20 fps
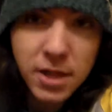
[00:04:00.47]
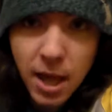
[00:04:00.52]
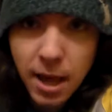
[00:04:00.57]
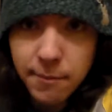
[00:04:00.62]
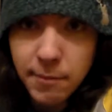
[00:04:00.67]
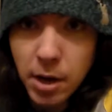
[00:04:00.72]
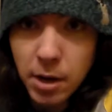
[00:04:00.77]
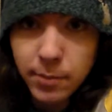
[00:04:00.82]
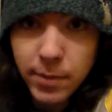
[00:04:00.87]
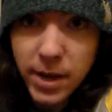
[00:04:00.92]

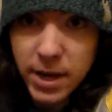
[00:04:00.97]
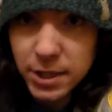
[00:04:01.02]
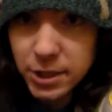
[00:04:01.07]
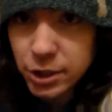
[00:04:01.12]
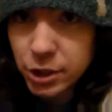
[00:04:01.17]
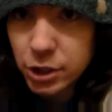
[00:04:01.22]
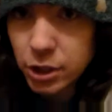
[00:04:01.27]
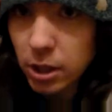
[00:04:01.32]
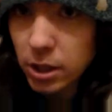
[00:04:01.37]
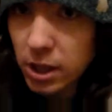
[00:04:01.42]
came up and
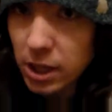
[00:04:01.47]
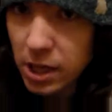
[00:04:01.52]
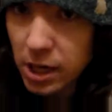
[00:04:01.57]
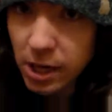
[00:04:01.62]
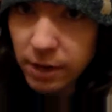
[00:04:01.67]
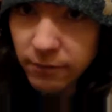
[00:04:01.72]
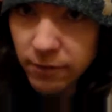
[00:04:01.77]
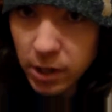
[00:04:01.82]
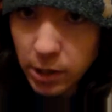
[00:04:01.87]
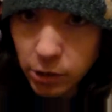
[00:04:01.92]
shot the
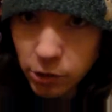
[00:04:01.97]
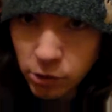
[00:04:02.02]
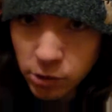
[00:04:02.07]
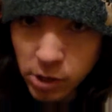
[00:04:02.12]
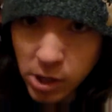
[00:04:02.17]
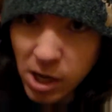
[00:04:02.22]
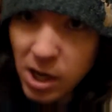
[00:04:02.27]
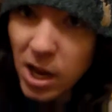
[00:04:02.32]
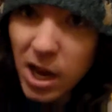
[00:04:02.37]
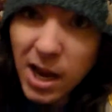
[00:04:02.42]
TIE Fighter,
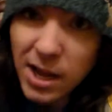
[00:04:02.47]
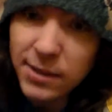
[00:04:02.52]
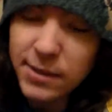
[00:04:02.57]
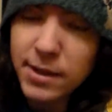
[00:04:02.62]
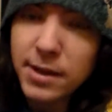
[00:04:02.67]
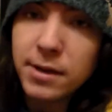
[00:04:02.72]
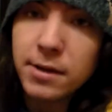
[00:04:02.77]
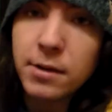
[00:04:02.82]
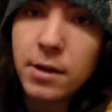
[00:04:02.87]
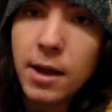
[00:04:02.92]
and
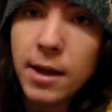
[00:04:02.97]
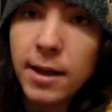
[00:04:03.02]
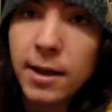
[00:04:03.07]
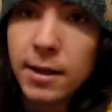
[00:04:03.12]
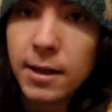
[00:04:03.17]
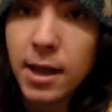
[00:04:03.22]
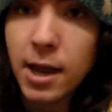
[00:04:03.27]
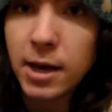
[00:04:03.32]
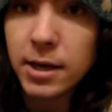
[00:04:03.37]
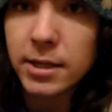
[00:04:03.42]
then
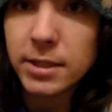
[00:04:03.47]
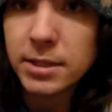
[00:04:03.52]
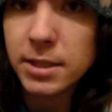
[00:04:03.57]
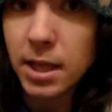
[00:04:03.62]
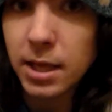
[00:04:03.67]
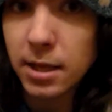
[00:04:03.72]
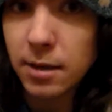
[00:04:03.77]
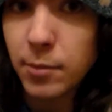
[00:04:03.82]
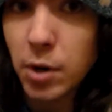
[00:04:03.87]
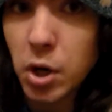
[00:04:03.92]
Kanan's
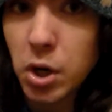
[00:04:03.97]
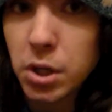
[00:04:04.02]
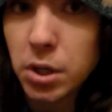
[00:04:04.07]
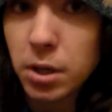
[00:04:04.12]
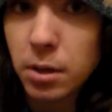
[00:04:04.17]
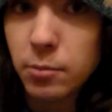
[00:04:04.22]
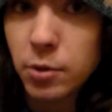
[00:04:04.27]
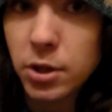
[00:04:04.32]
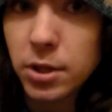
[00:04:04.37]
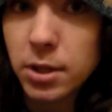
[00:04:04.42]
like, come on,
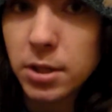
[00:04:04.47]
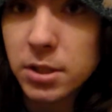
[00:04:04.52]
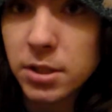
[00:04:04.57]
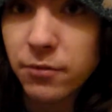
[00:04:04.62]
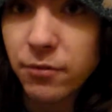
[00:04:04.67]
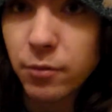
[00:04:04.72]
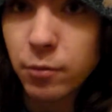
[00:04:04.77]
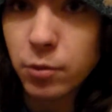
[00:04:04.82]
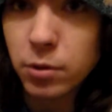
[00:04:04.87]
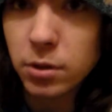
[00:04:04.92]
come with us
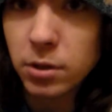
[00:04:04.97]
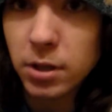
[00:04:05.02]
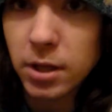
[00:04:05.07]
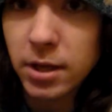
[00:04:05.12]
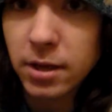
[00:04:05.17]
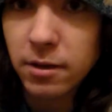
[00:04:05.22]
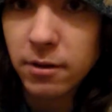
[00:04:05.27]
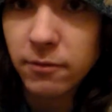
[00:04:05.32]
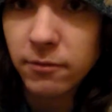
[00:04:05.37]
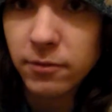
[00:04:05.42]
if you want to
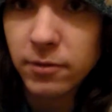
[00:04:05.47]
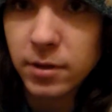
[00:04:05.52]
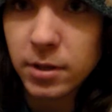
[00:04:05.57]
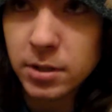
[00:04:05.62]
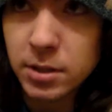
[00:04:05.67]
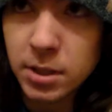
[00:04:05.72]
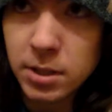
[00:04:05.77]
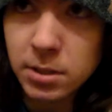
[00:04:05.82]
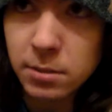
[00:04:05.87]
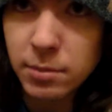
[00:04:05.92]
live,
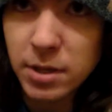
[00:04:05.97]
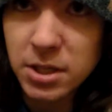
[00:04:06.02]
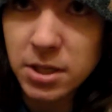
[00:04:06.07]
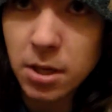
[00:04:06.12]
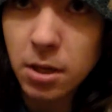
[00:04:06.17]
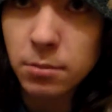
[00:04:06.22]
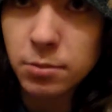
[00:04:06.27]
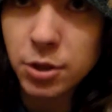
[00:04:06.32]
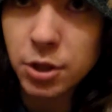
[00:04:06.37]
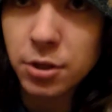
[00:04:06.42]
this is the best
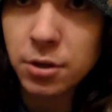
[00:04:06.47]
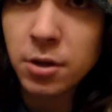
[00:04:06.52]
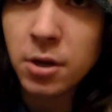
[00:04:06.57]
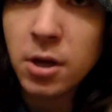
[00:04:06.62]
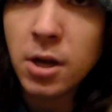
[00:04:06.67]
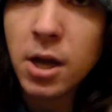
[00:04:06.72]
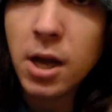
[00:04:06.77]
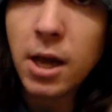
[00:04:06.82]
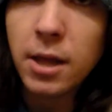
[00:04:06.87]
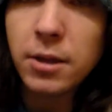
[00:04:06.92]
option,
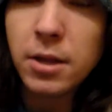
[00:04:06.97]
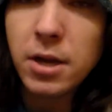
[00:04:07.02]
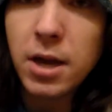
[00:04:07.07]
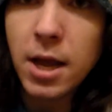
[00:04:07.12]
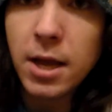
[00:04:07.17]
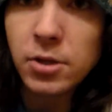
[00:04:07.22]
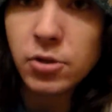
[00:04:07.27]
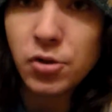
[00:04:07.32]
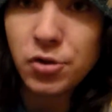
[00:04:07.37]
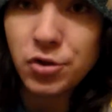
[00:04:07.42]
and then
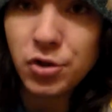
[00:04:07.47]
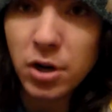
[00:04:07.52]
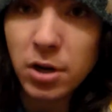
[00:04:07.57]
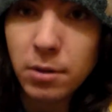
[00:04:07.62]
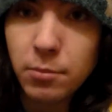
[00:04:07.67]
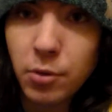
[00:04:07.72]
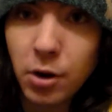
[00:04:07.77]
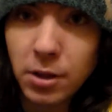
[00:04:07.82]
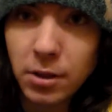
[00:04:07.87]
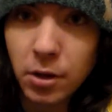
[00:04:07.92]
Ezra's trying
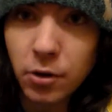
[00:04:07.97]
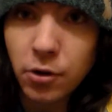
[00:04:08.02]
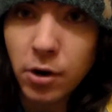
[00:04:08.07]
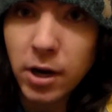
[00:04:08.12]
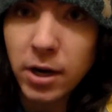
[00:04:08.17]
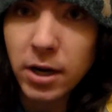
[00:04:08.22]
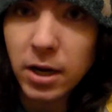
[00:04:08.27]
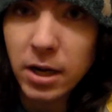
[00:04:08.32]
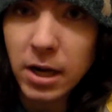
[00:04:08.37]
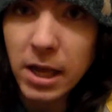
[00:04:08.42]
to bring the
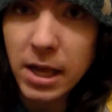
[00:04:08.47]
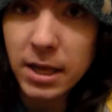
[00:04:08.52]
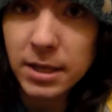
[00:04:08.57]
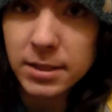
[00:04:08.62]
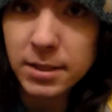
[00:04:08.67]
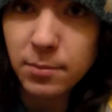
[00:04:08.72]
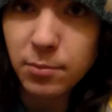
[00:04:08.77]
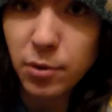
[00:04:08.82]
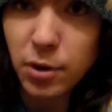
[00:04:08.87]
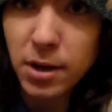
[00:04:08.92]
crate, and he
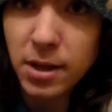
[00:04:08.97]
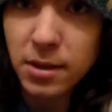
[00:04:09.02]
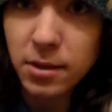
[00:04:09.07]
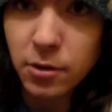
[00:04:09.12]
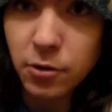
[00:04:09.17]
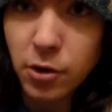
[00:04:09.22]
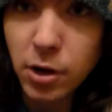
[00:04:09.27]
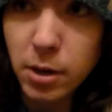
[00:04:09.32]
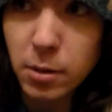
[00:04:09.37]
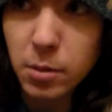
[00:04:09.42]
ends up bringing the
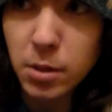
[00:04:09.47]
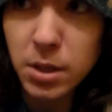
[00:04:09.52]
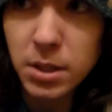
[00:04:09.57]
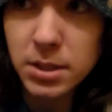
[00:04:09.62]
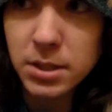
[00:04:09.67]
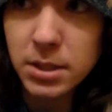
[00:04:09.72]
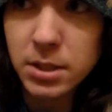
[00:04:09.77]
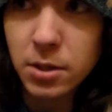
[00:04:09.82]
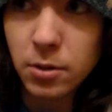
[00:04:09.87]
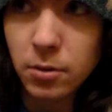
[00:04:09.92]
crate.
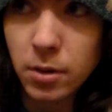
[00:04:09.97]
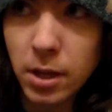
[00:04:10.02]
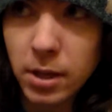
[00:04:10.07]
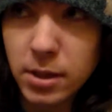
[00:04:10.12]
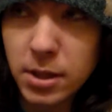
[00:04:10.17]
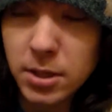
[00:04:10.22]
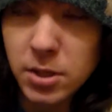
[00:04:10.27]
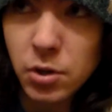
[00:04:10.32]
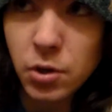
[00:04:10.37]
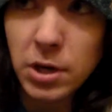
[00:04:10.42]
He's still
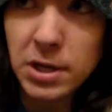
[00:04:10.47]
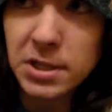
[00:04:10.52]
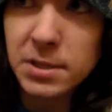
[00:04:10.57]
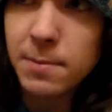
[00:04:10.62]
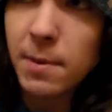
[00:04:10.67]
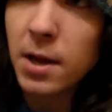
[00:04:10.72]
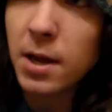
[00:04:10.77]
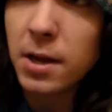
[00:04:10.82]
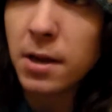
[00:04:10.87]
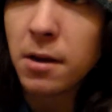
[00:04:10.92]
like, this crate's
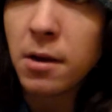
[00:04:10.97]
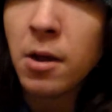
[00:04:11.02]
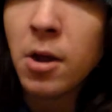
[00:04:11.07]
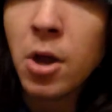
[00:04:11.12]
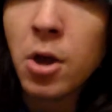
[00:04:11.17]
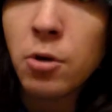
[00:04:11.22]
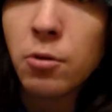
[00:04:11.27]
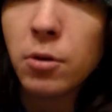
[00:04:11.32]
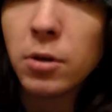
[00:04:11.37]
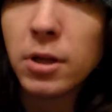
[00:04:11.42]
mine.
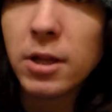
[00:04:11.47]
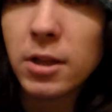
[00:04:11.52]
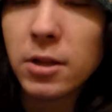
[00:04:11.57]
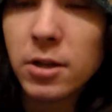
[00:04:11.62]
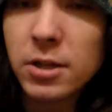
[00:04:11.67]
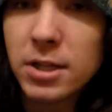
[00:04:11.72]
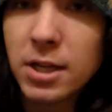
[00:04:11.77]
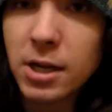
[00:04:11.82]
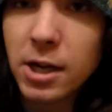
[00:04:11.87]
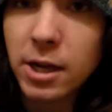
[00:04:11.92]
Well, he
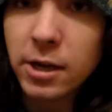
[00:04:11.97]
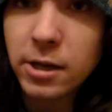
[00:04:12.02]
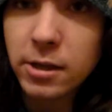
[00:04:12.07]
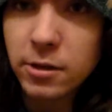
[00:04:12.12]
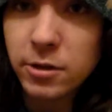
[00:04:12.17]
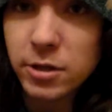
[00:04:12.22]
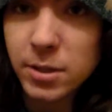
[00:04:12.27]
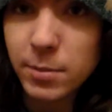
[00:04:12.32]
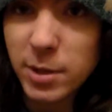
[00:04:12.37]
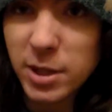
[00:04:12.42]
looks in it, and
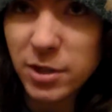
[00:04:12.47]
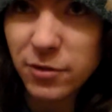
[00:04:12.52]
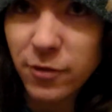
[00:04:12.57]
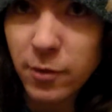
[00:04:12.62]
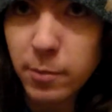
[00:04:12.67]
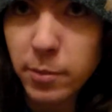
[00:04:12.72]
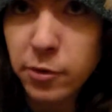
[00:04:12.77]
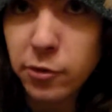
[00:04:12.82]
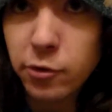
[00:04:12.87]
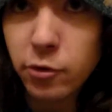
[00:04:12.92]
there's a bunch of
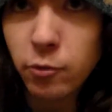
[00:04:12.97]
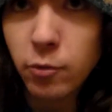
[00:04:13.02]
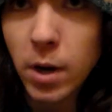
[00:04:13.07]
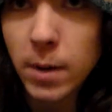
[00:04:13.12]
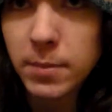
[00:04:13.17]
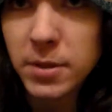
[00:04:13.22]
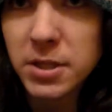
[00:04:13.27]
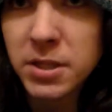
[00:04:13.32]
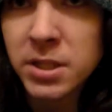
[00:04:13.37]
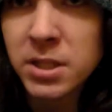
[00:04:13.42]
Imperial
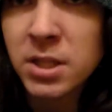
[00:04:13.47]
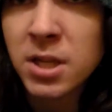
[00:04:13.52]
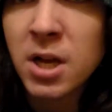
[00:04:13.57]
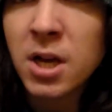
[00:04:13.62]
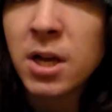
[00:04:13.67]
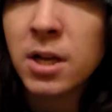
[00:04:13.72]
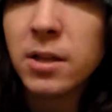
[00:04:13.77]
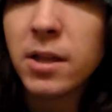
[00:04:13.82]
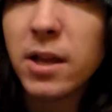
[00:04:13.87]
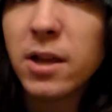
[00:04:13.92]
weapons.
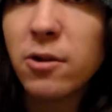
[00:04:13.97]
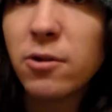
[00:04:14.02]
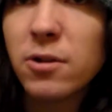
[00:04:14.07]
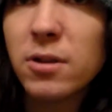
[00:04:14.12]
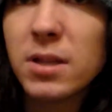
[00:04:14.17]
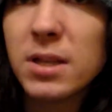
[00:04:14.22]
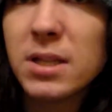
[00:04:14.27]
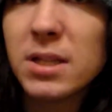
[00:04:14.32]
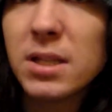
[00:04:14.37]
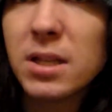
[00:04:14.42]
They go to
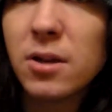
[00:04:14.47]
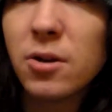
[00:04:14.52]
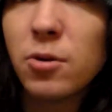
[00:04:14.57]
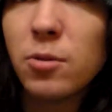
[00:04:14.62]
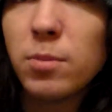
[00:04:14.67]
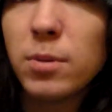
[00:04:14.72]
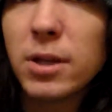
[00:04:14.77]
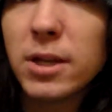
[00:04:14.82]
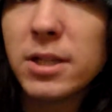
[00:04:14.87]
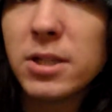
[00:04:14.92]
this
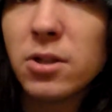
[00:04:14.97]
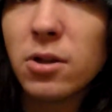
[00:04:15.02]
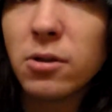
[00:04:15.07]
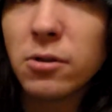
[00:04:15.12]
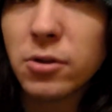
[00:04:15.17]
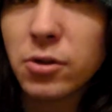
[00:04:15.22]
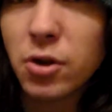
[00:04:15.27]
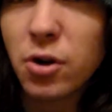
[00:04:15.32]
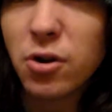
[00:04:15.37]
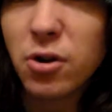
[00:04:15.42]
little place
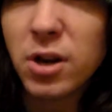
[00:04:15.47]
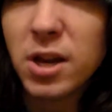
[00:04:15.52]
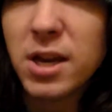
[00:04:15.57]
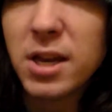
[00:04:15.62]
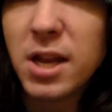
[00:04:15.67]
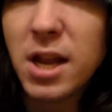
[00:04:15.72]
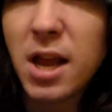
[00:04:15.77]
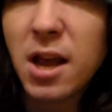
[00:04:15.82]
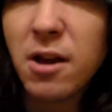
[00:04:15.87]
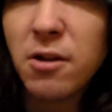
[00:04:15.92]
called
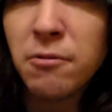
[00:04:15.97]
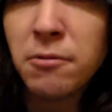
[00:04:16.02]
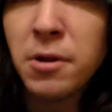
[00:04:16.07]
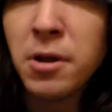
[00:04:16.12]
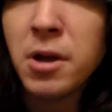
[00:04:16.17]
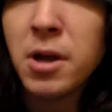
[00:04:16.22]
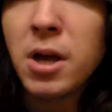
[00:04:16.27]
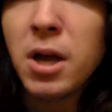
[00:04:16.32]
Tarkin Town,